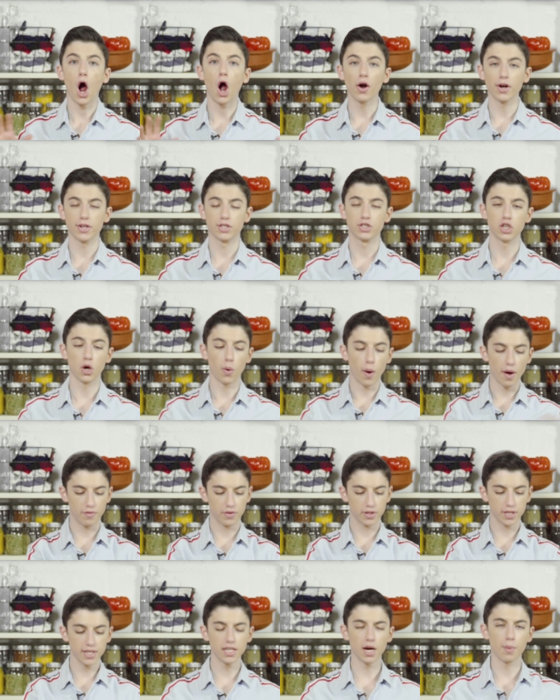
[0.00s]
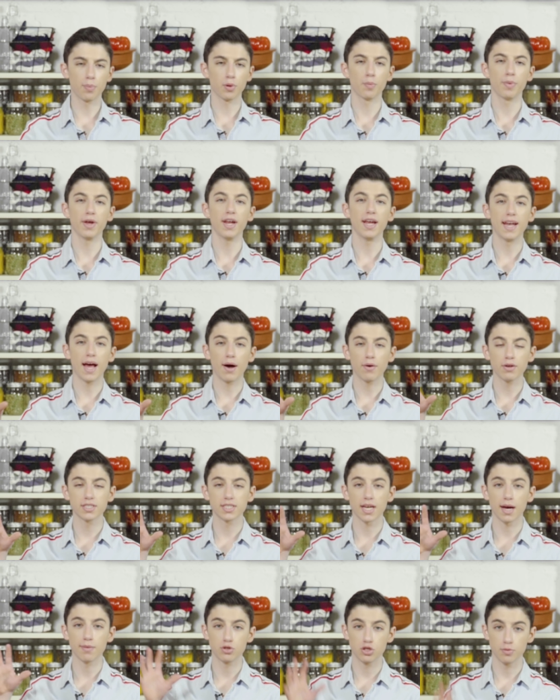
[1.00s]
All right, so I've cleaned up a little bit, and now it
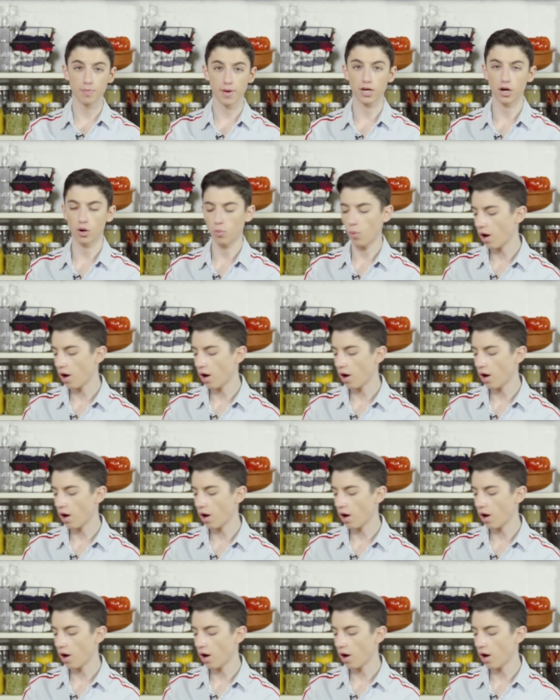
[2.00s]
is time to make our